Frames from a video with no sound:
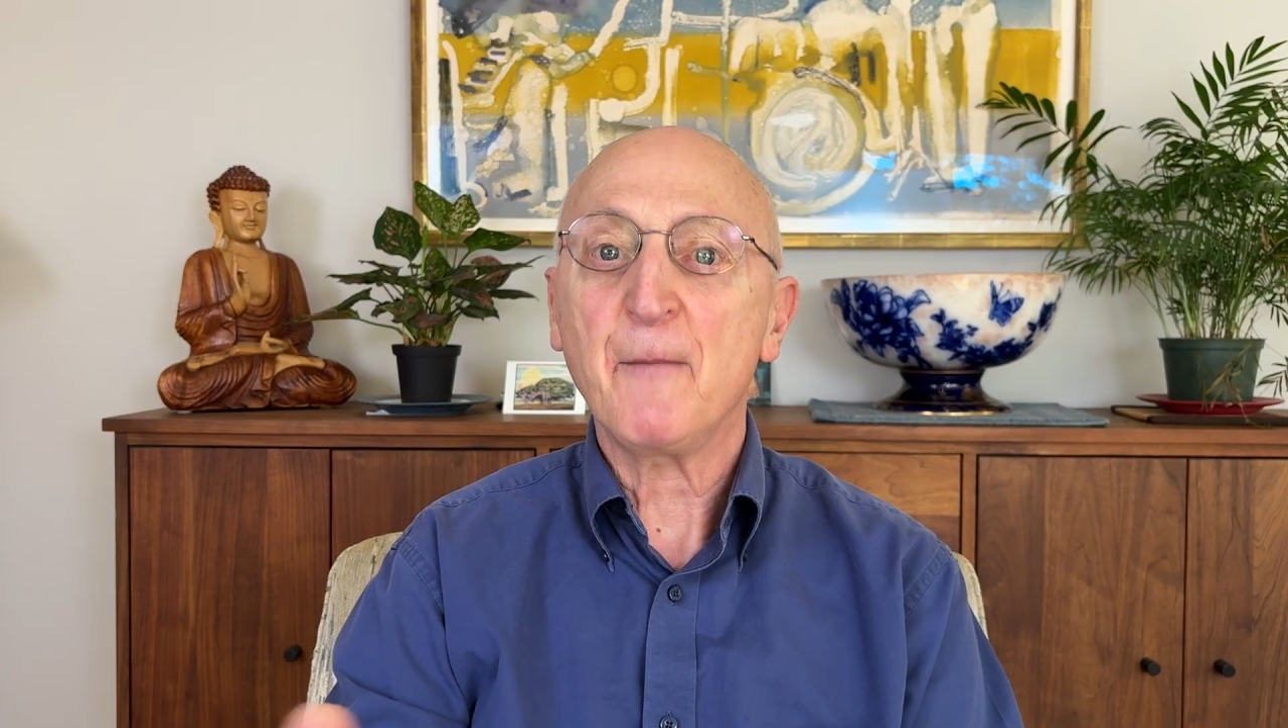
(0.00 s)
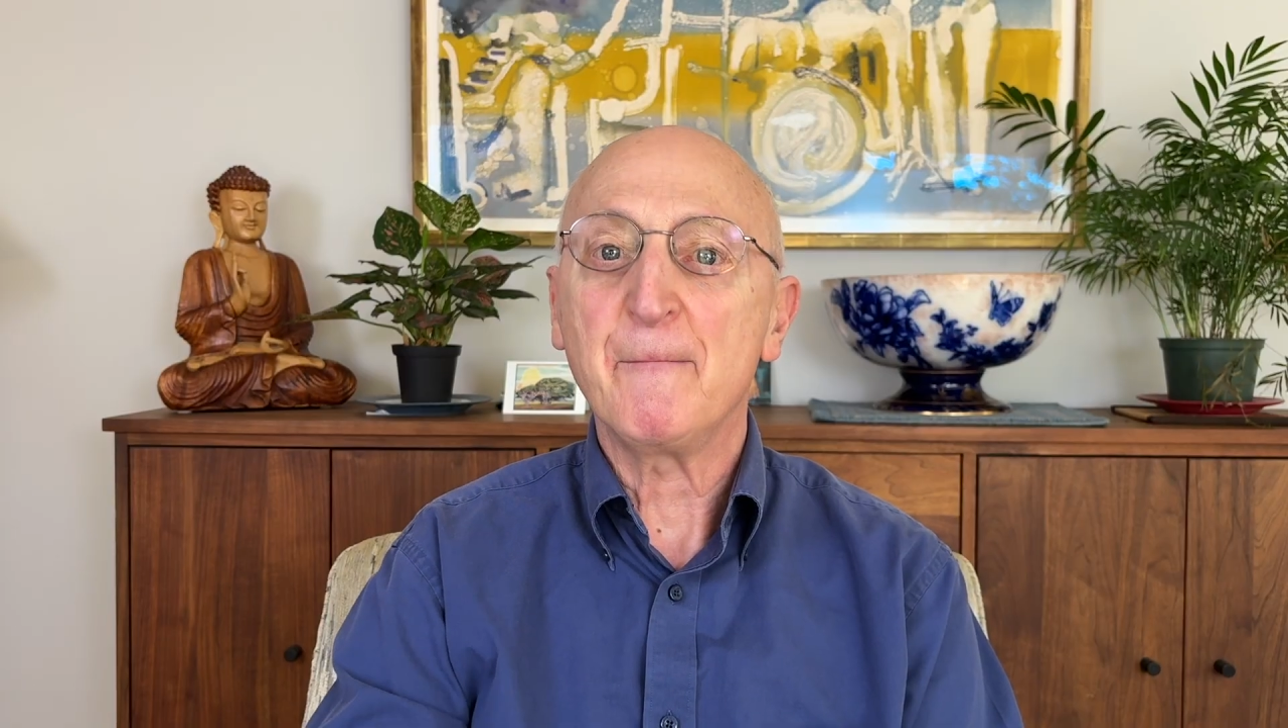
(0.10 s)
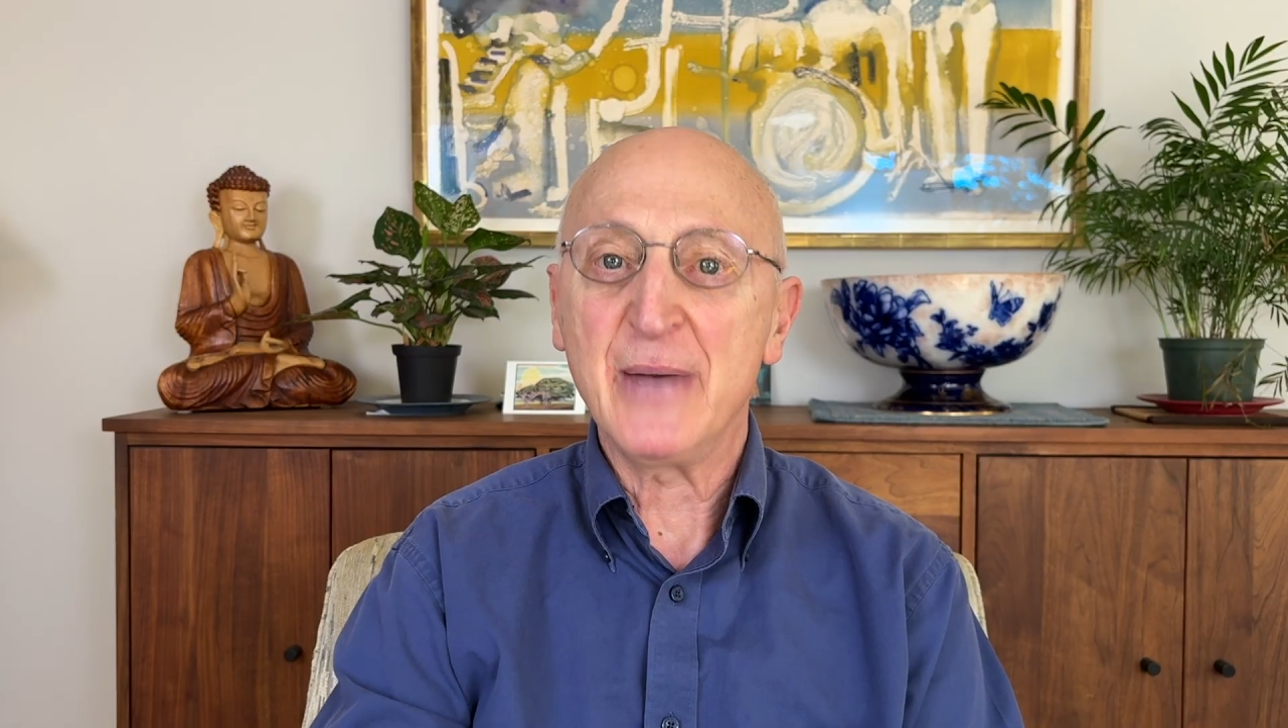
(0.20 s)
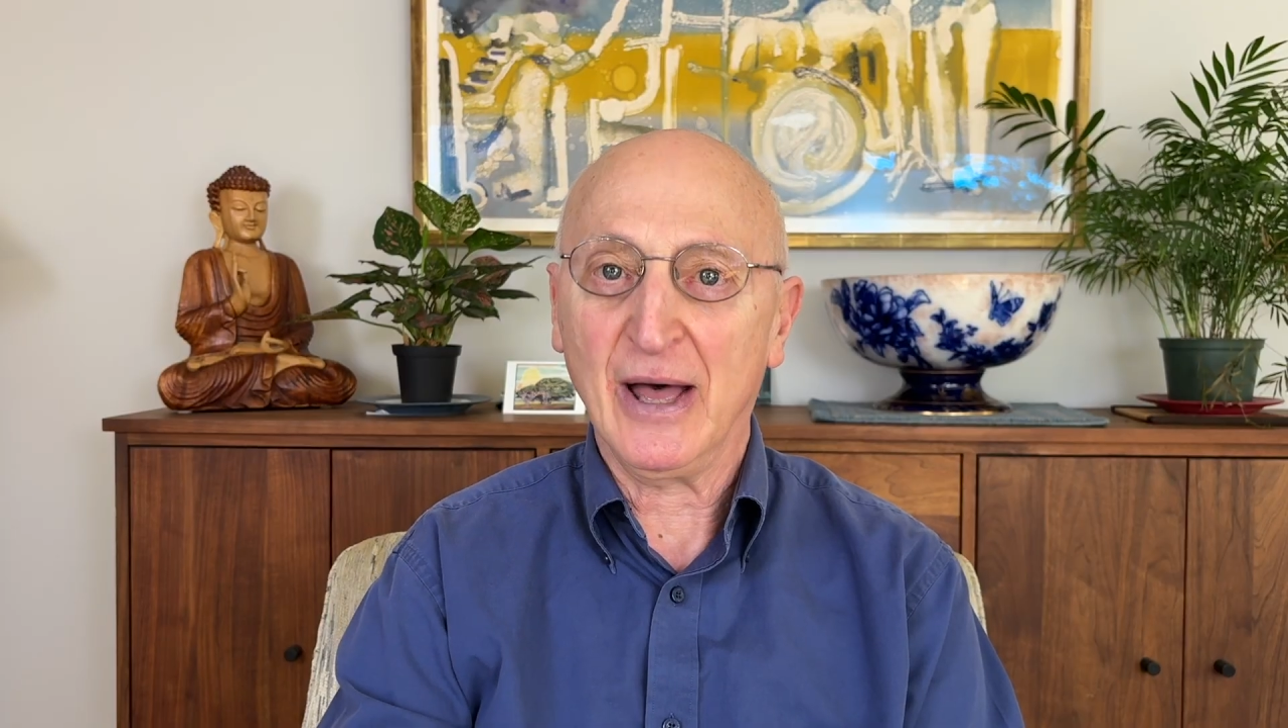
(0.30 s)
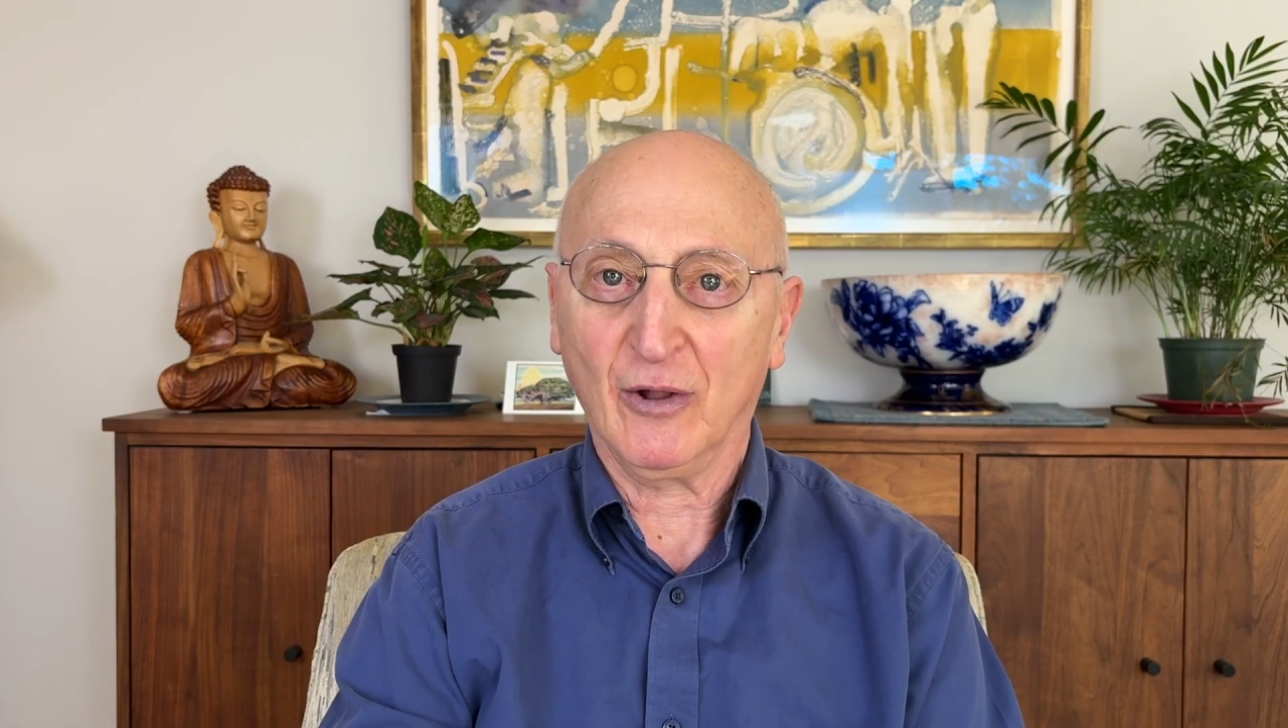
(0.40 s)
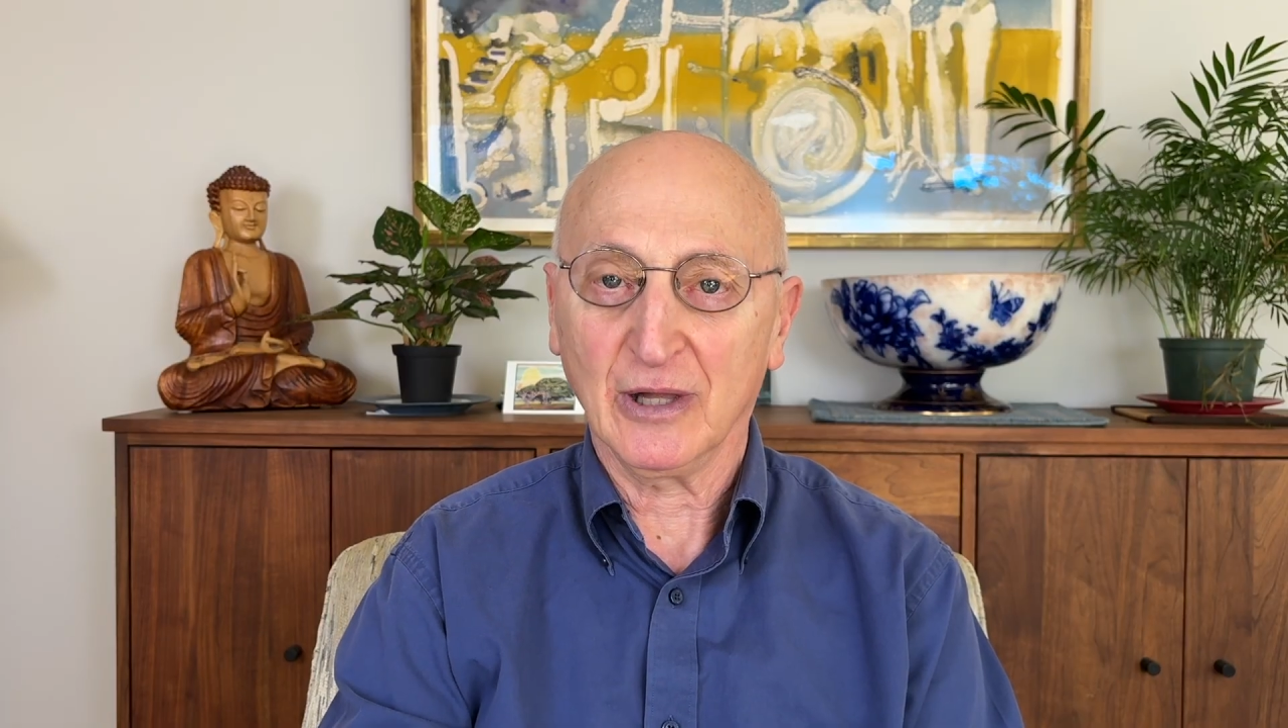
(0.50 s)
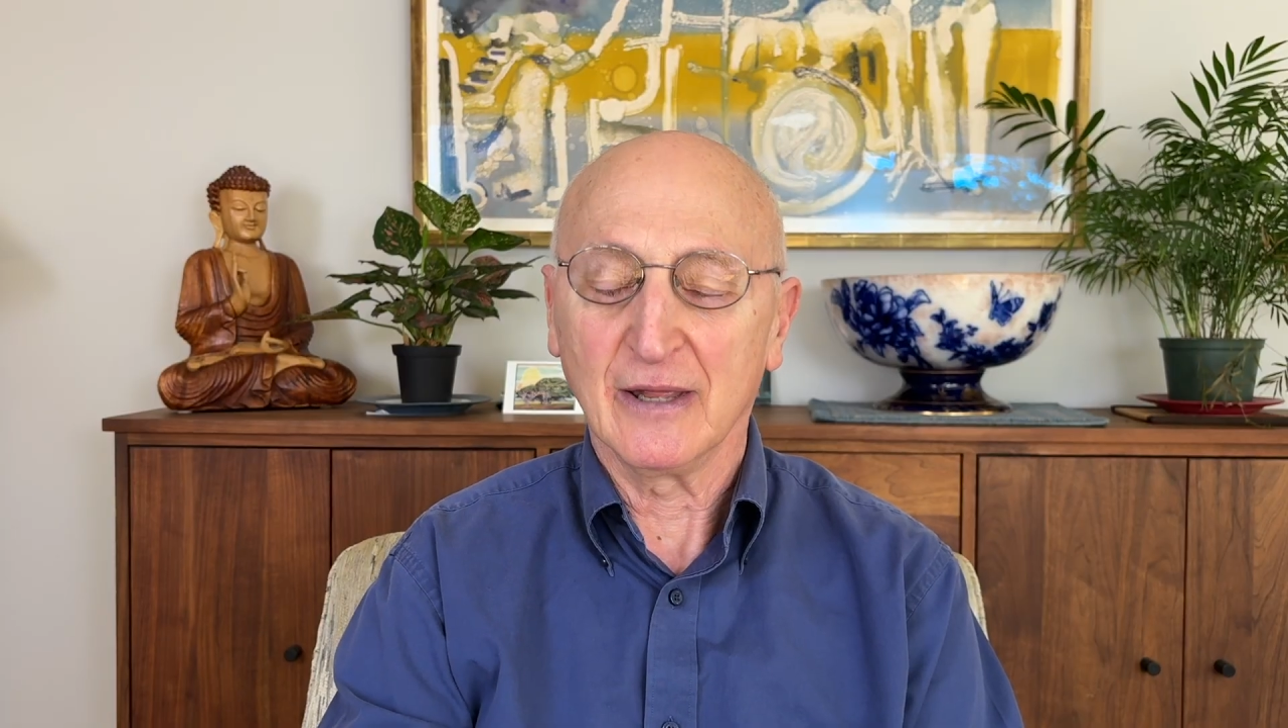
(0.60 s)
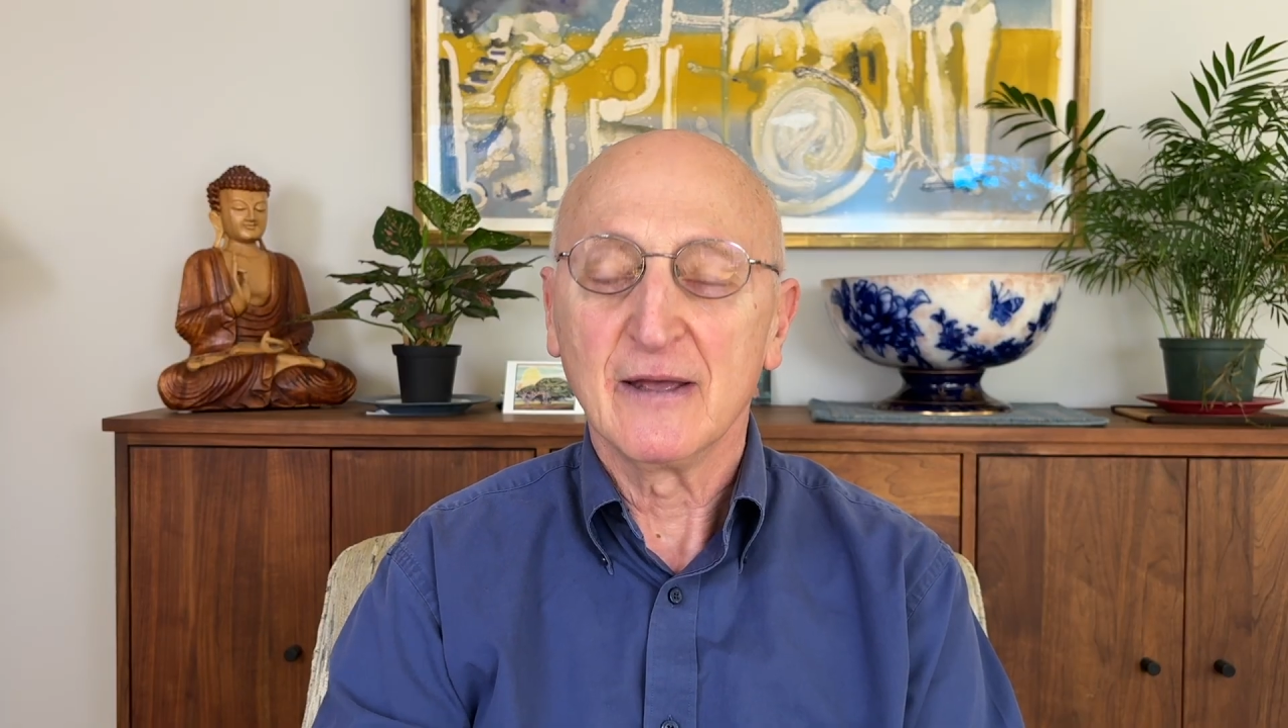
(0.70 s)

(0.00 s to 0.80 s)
bell.